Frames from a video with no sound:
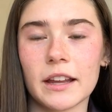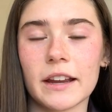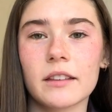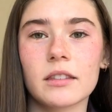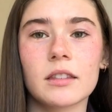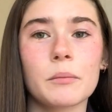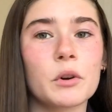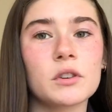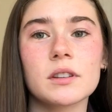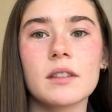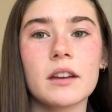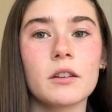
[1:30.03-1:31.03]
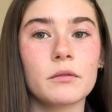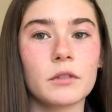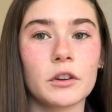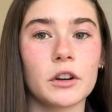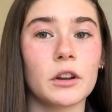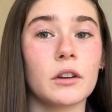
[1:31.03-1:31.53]
Like, the person that you're
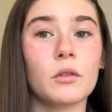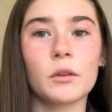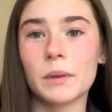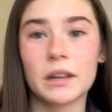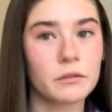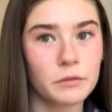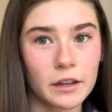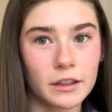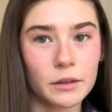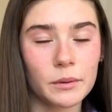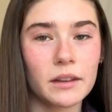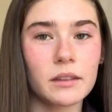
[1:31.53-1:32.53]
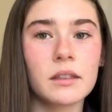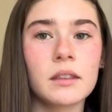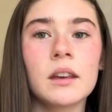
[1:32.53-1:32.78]
flirting or being friendly with,